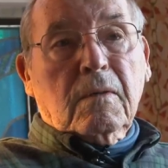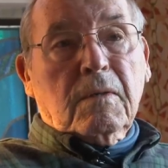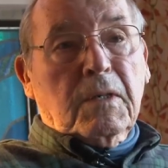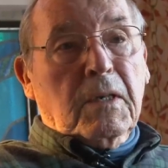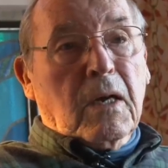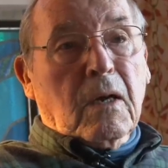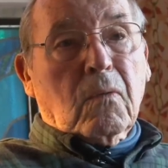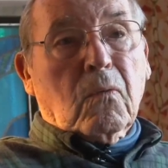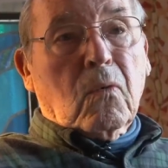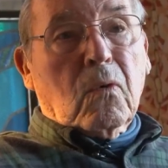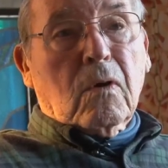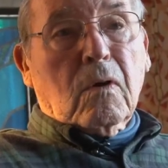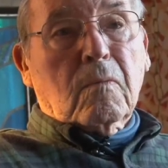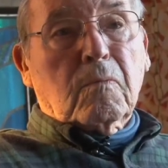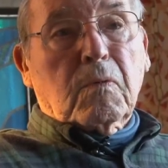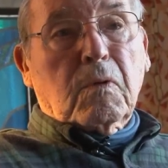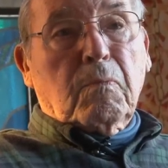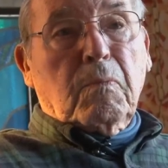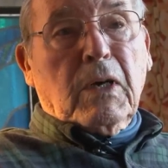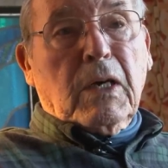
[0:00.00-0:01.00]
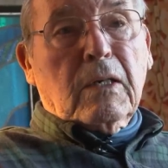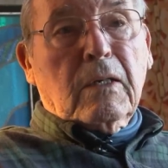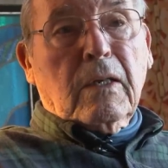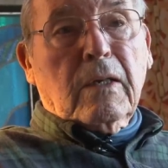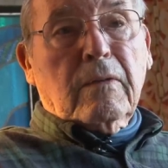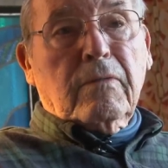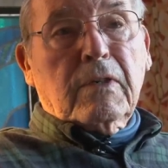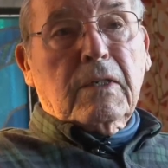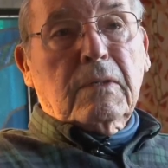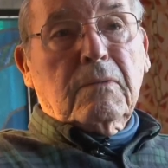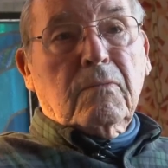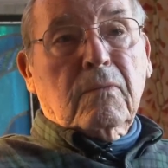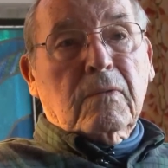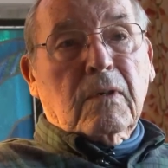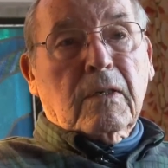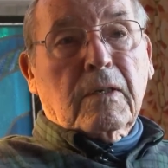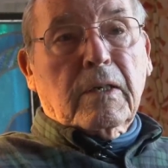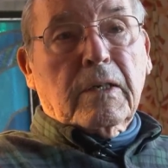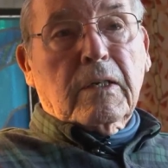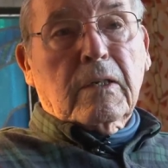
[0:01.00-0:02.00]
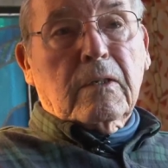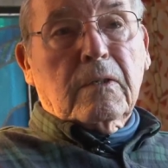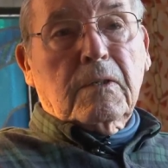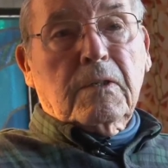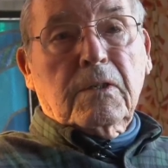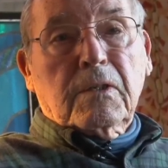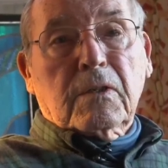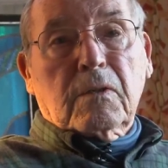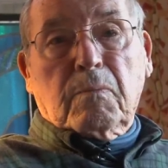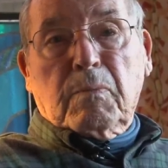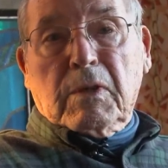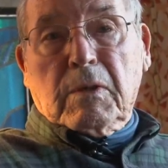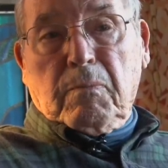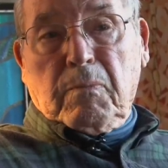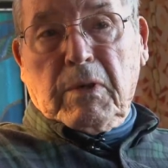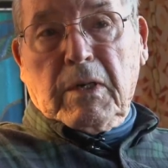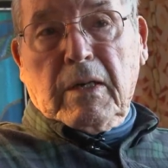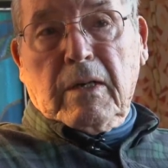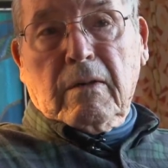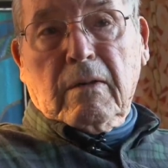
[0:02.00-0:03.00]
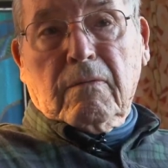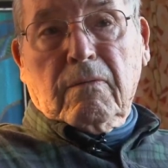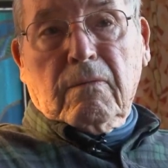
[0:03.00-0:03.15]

Not warmth by loving relatedness, but by